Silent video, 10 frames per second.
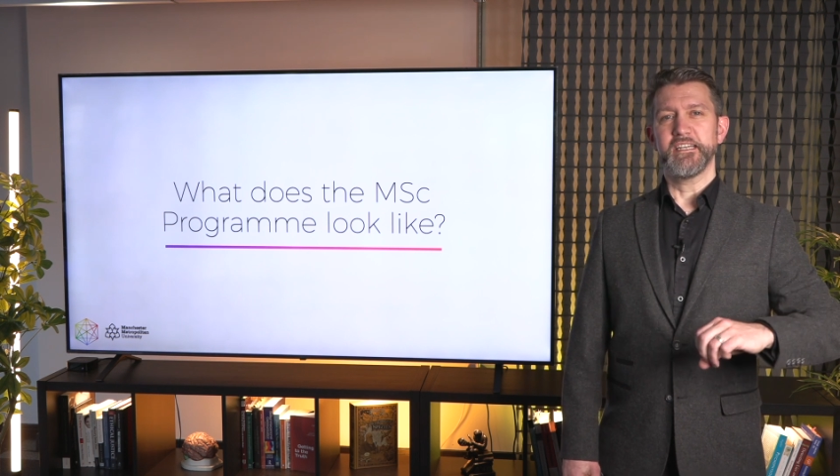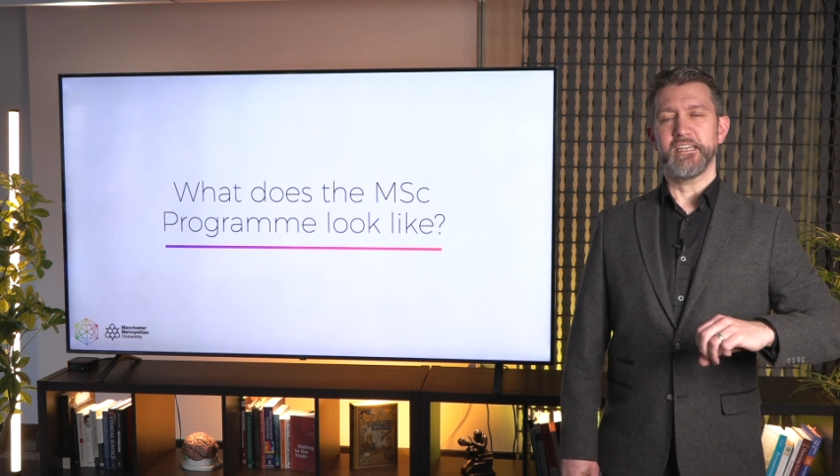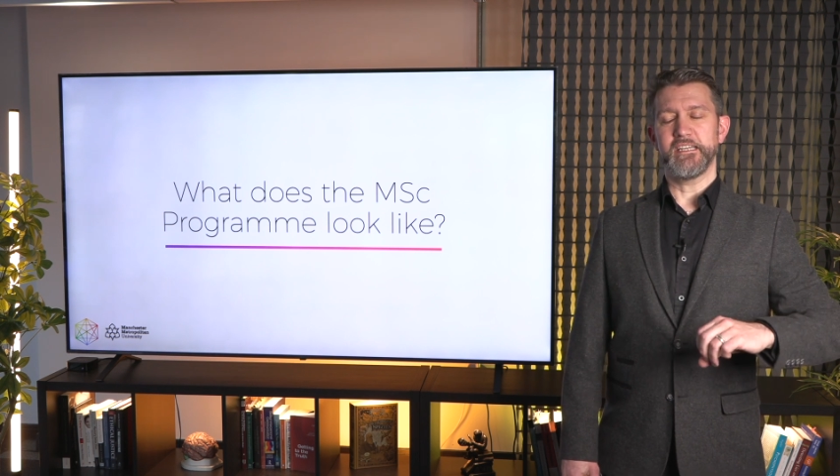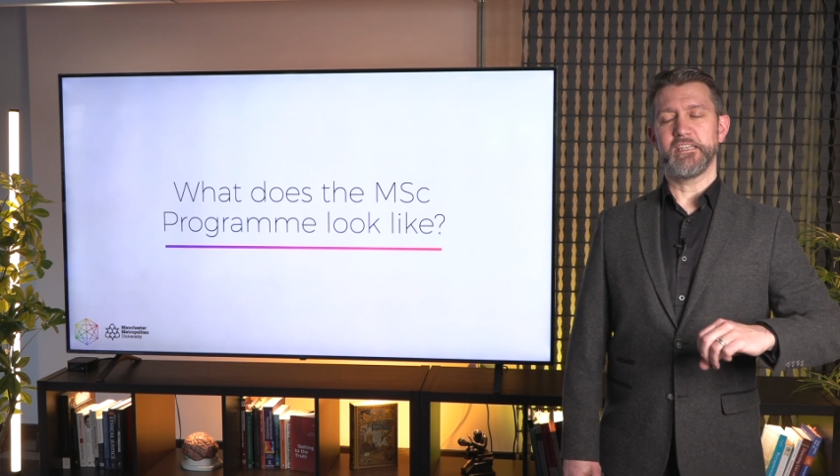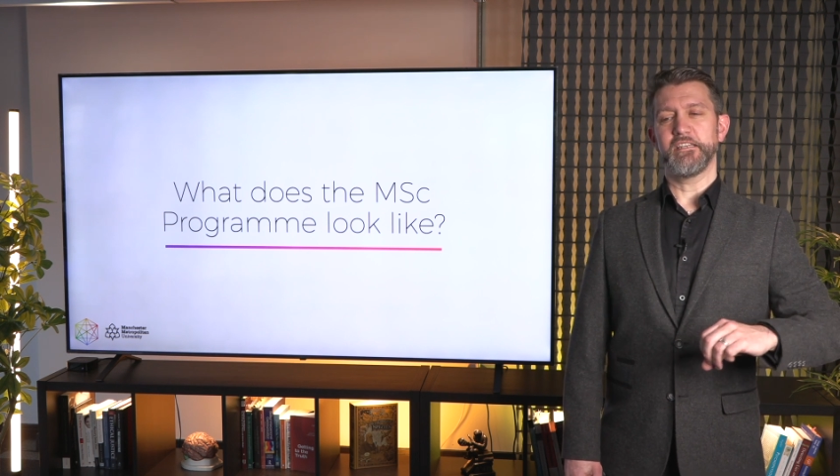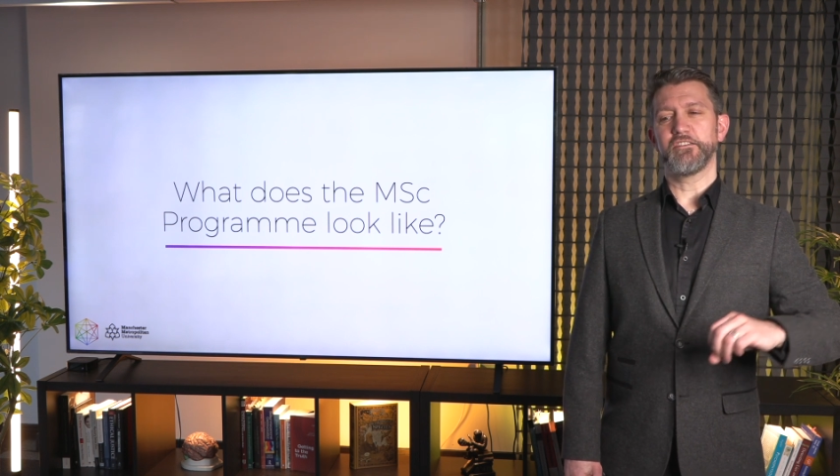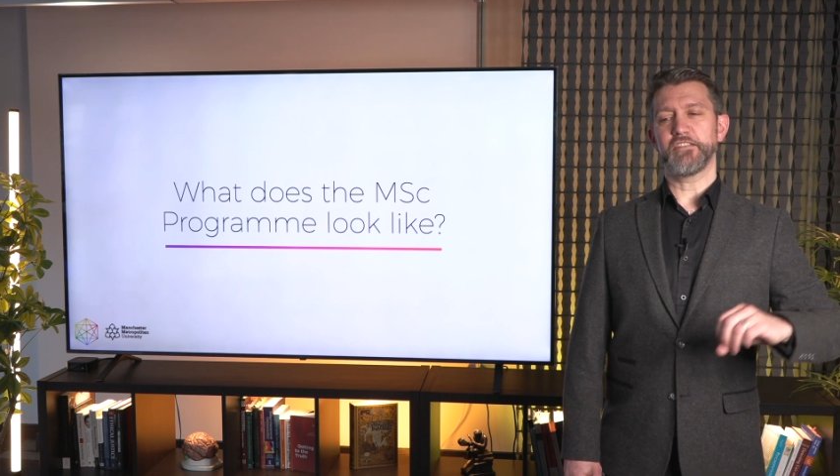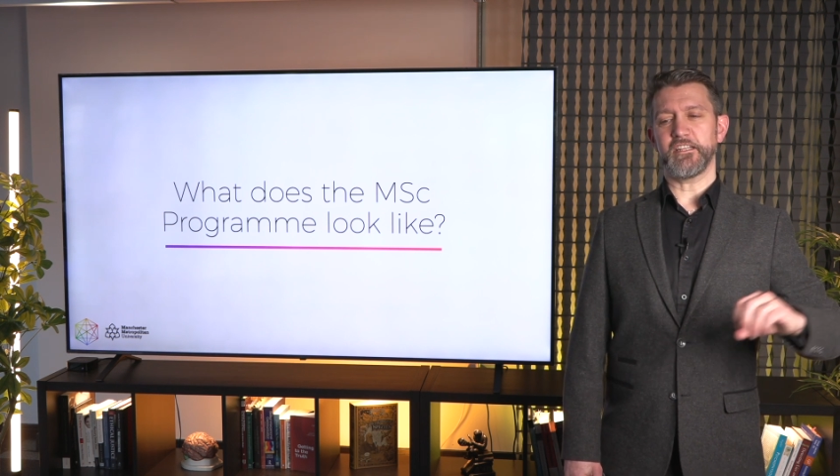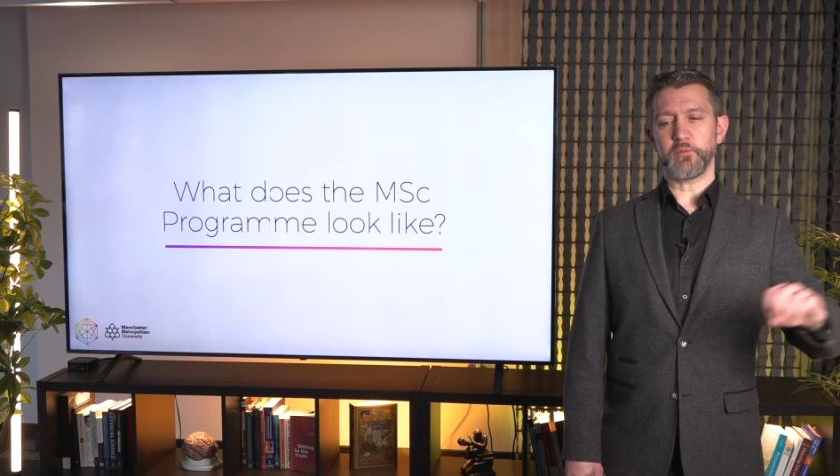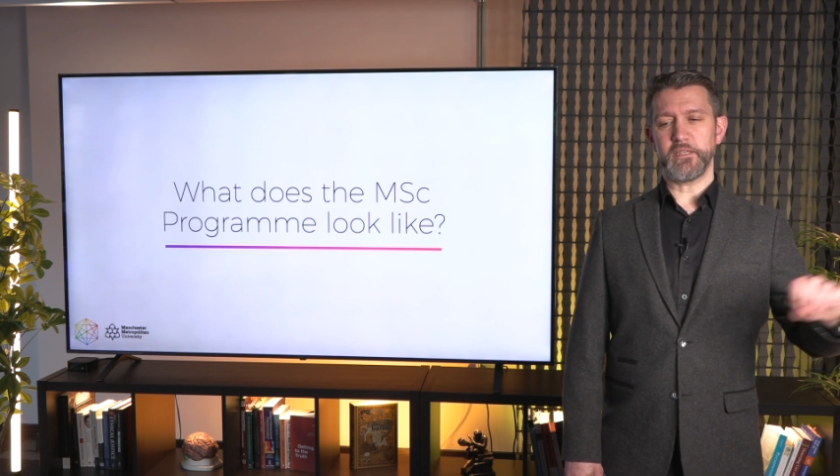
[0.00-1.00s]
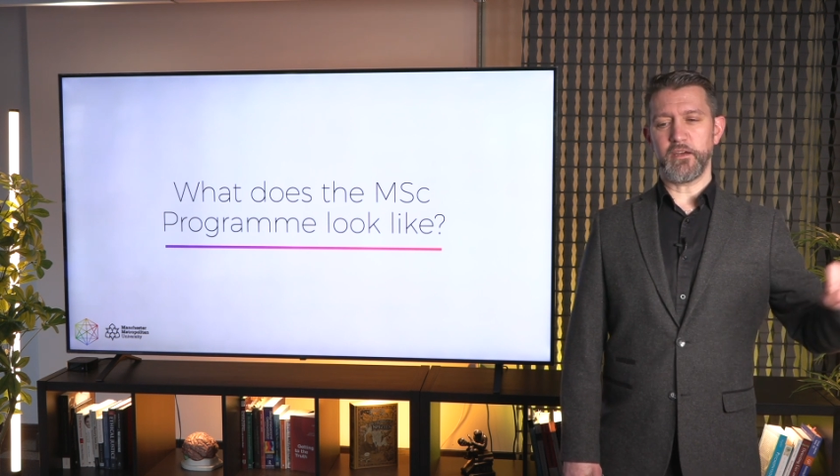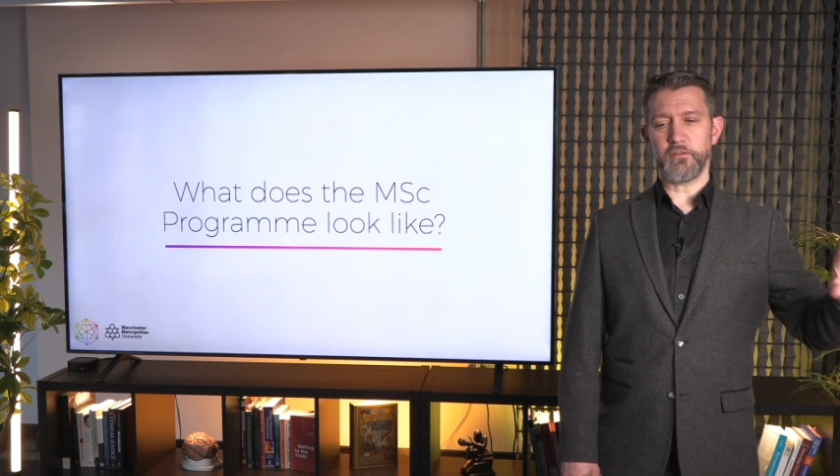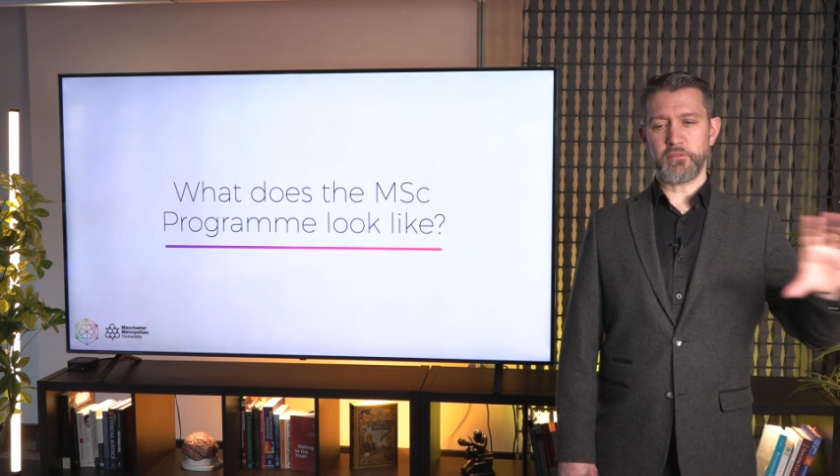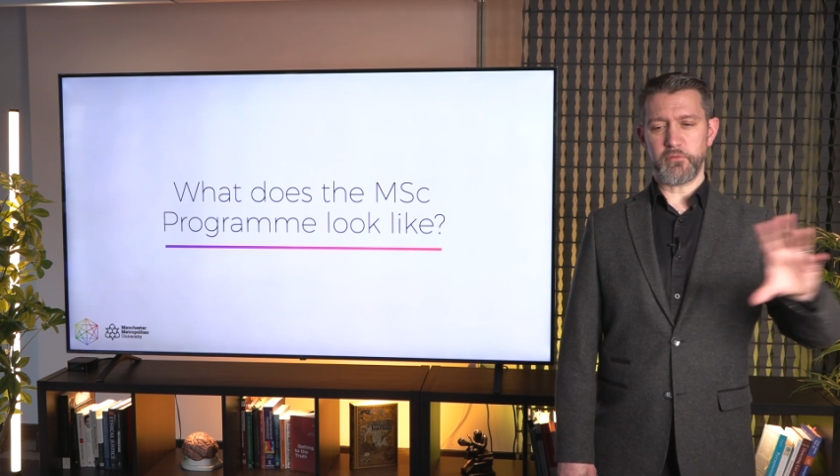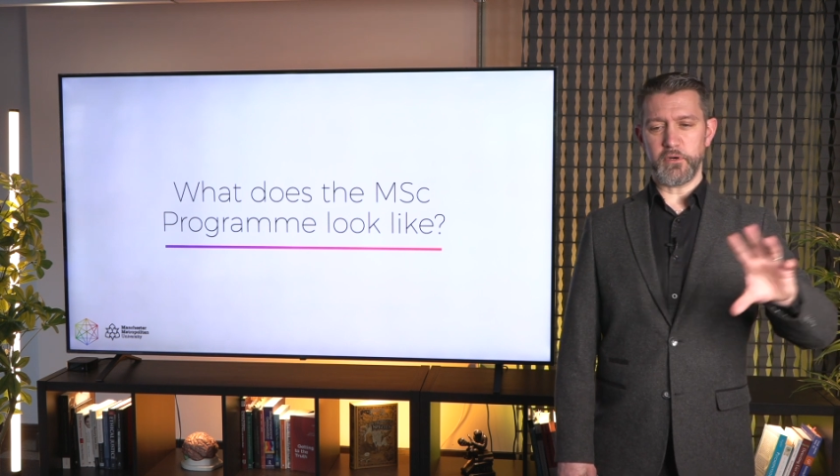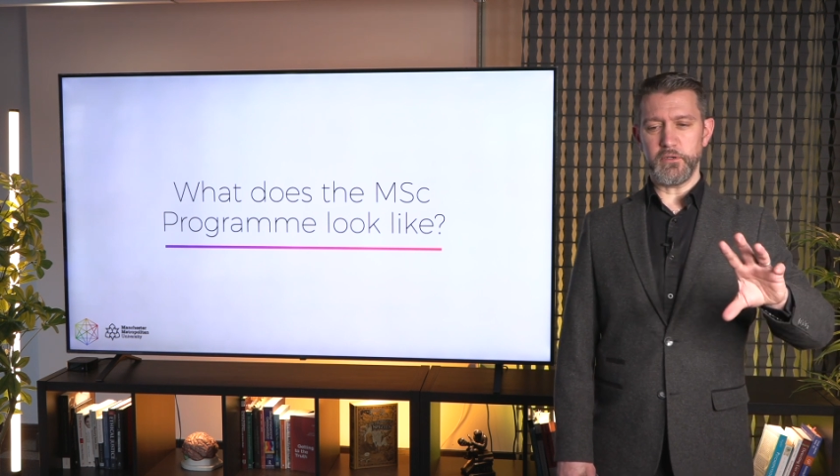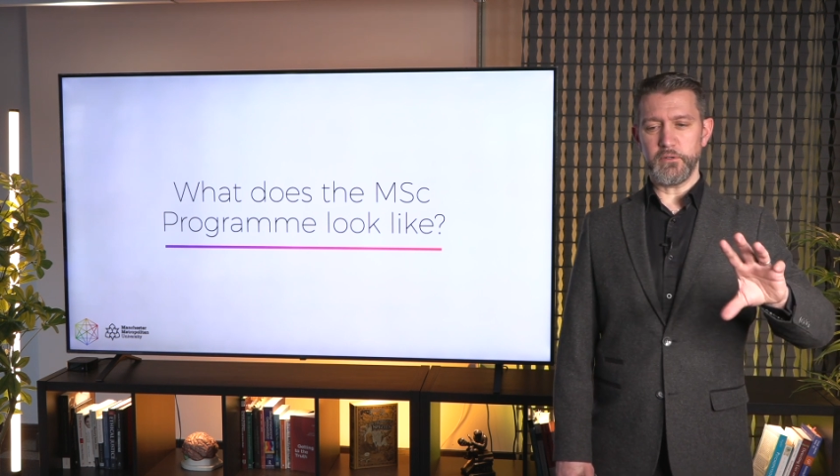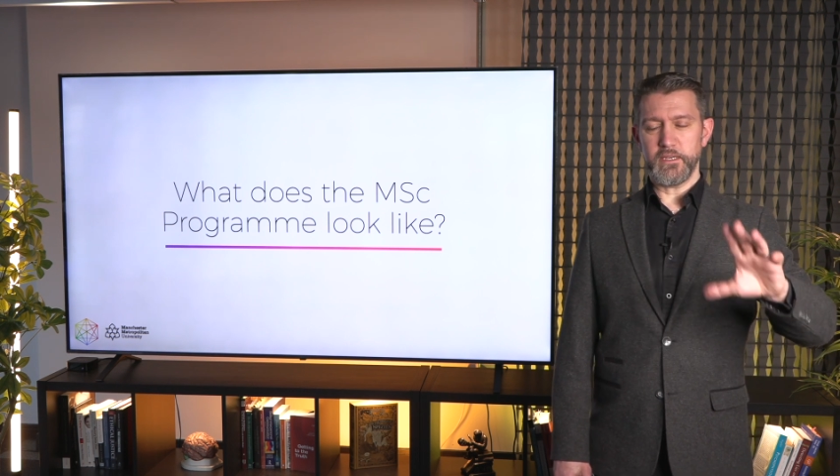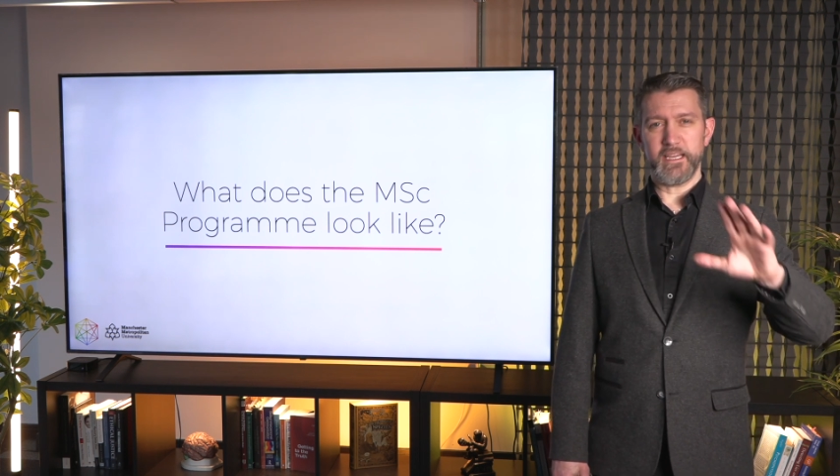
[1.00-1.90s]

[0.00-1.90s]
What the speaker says: is, as we go through,